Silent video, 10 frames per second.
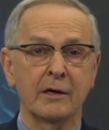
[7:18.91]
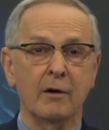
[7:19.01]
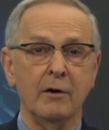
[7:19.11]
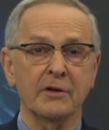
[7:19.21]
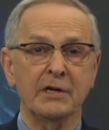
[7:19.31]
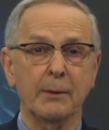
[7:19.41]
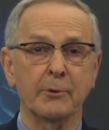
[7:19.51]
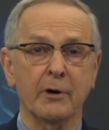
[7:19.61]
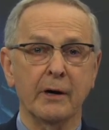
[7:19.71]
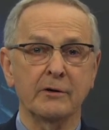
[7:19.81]
Call the
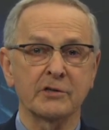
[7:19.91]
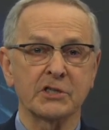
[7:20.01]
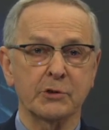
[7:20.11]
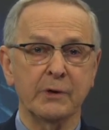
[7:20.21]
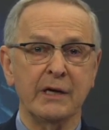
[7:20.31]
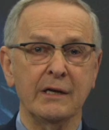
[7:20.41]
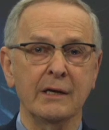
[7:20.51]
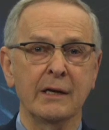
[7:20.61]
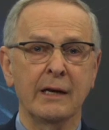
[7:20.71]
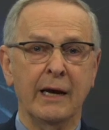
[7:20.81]
number on your screen
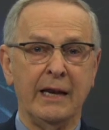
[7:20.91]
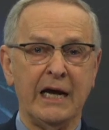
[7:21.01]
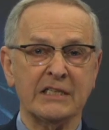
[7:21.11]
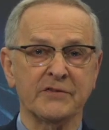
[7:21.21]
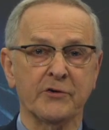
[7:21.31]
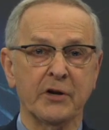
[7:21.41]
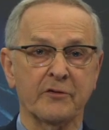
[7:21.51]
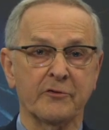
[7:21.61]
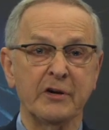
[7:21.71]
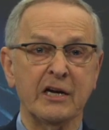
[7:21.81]
and ask for your free